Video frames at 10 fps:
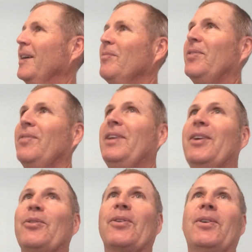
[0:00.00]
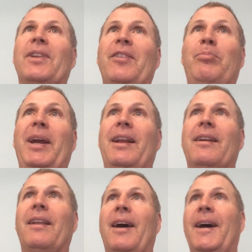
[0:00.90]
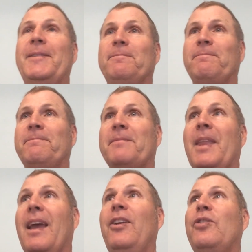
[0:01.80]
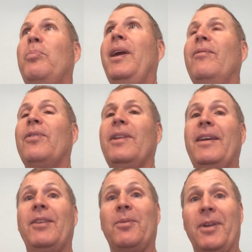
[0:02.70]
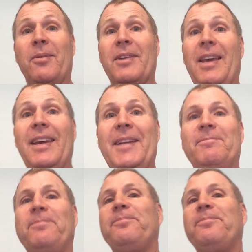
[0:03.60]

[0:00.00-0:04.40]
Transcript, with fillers: I'm 50 years old. I've painted a lot. I used to paint for a living when I was a kid